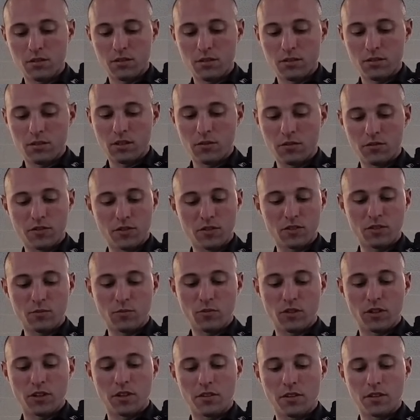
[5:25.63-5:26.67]
You have a phone number
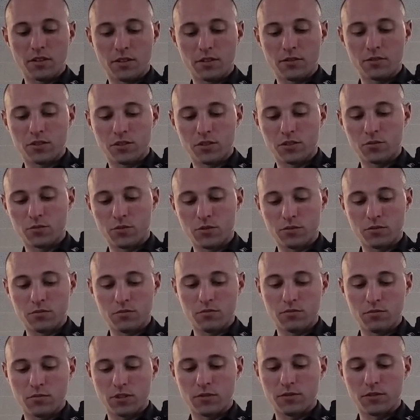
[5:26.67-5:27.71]
or anything else that you want
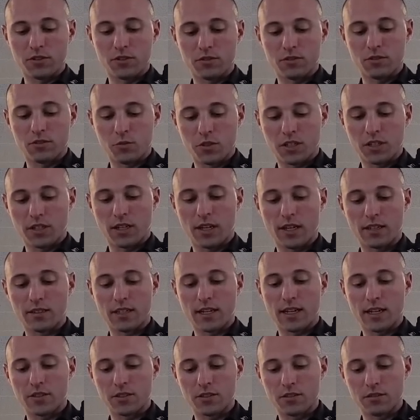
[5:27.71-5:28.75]
to give us so we can
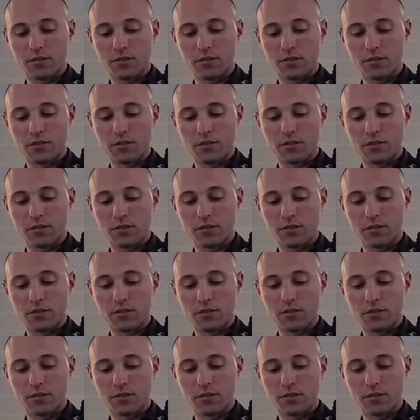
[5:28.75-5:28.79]
contact you?